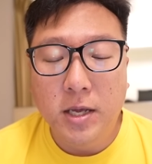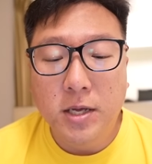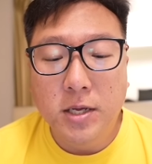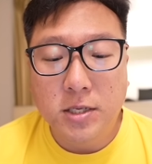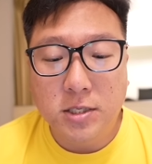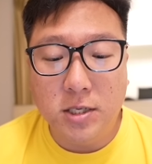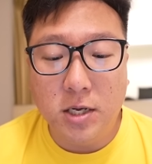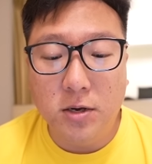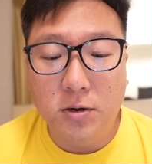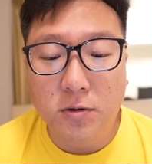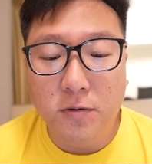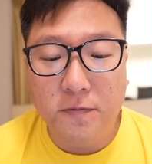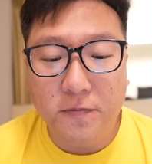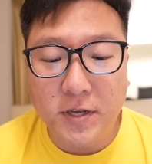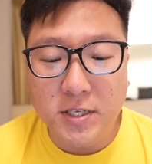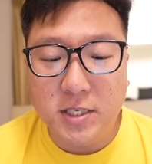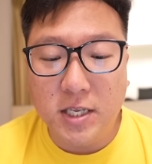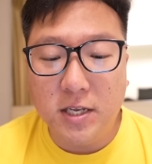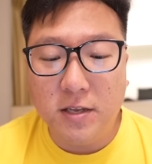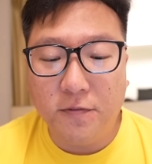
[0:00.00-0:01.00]
So
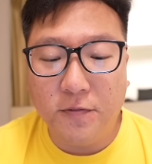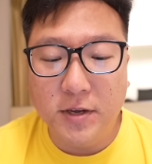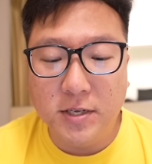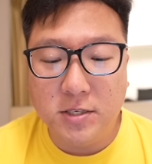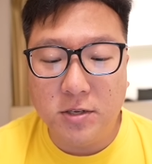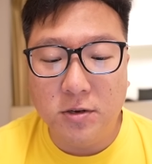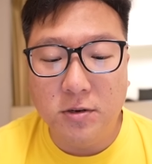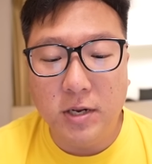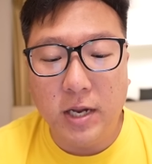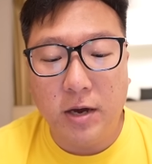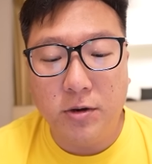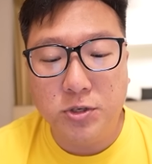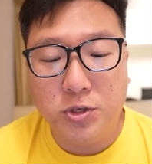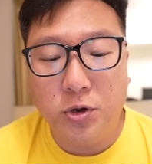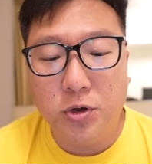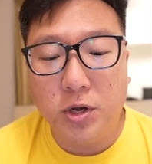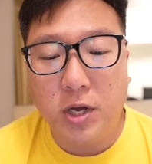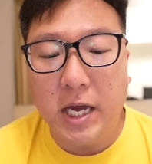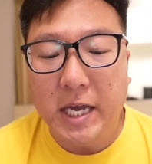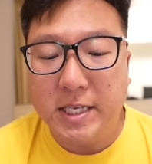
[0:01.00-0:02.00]
first things first though, I'll show
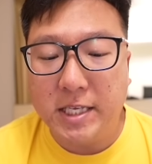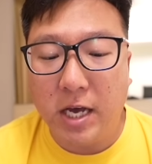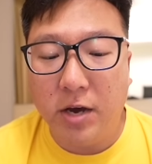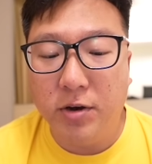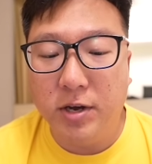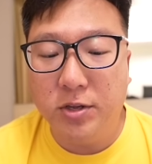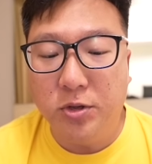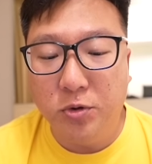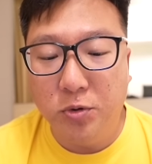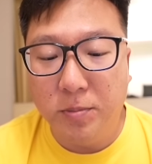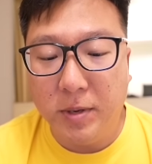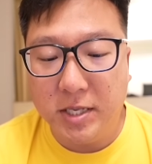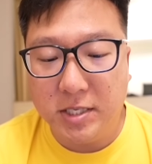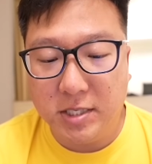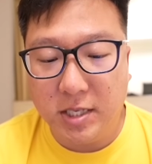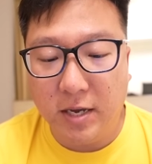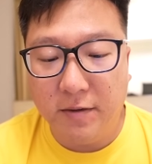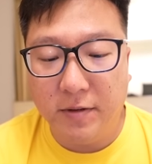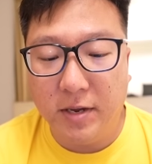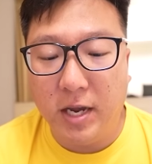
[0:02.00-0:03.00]
you guys how I do my
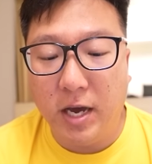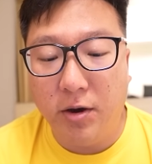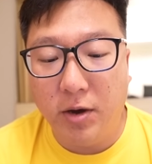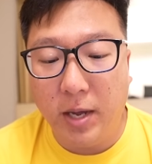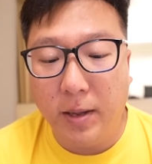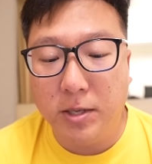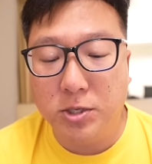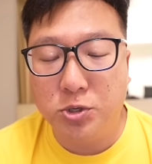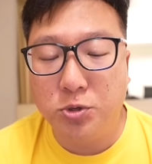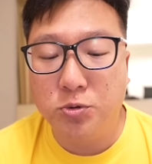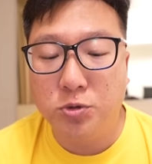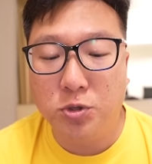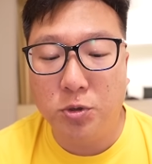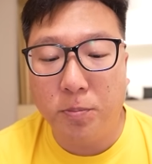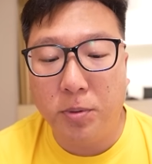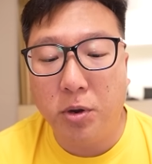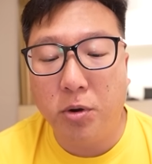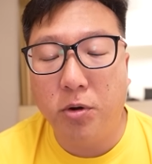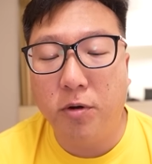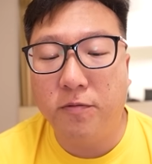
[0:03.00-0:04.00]
stuff and how I choose to
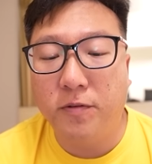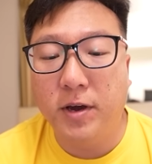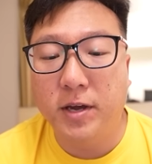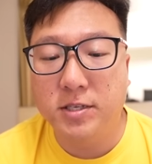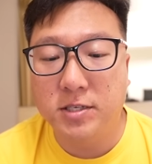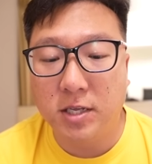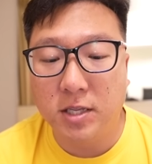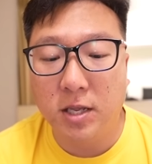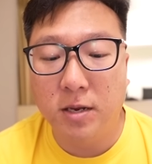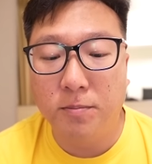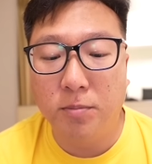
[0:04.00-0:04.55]
purify certain